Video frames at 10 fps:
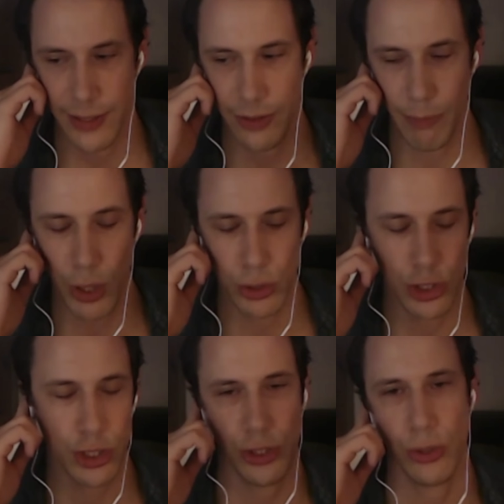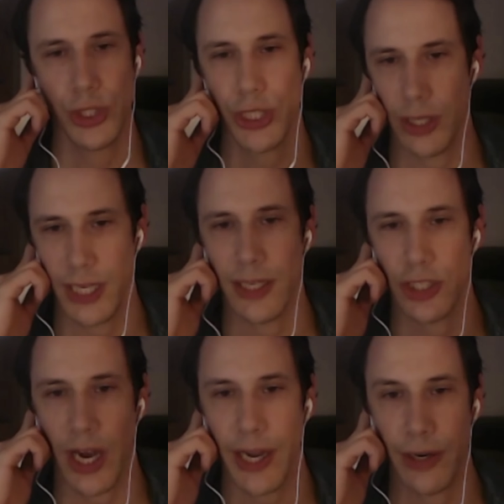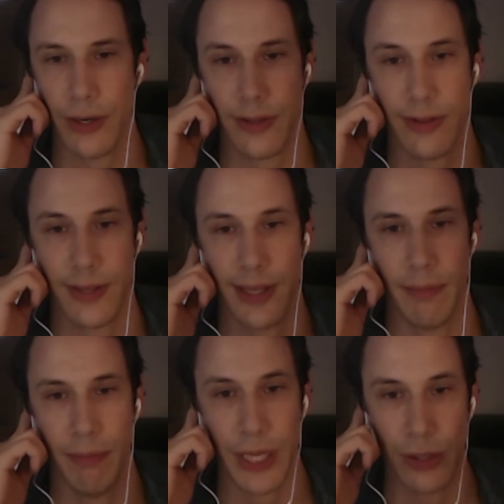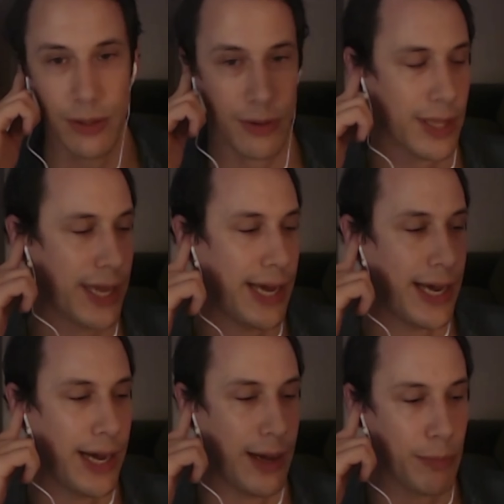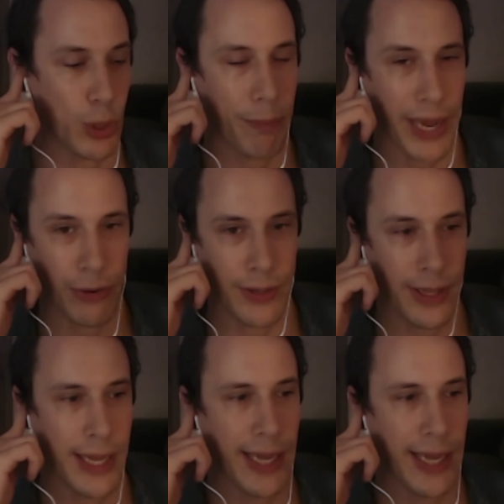the most socially desired meal pattern.